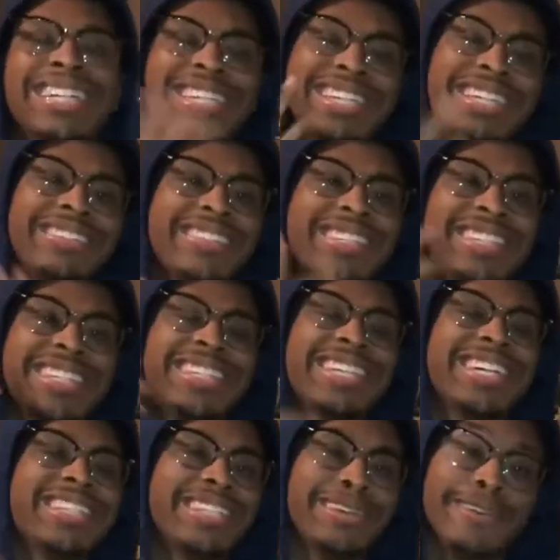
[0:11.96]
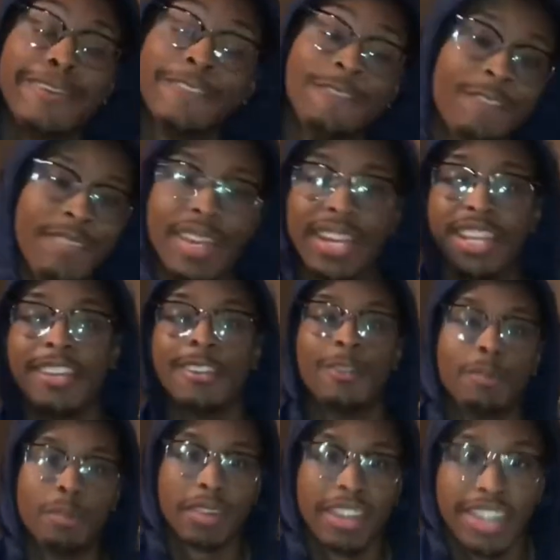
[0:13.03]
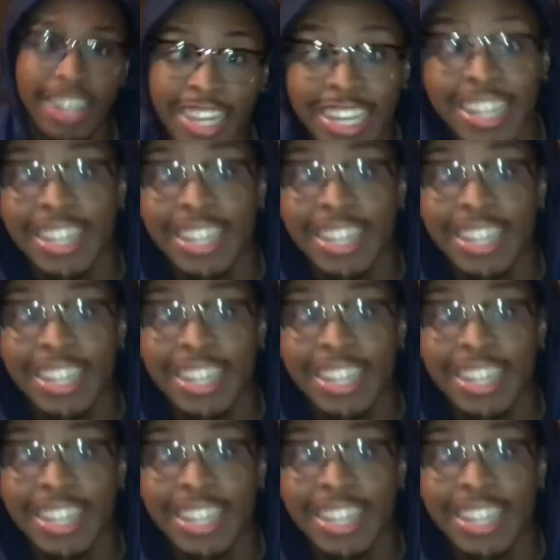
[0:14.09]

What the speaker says: it again with another video, bruh.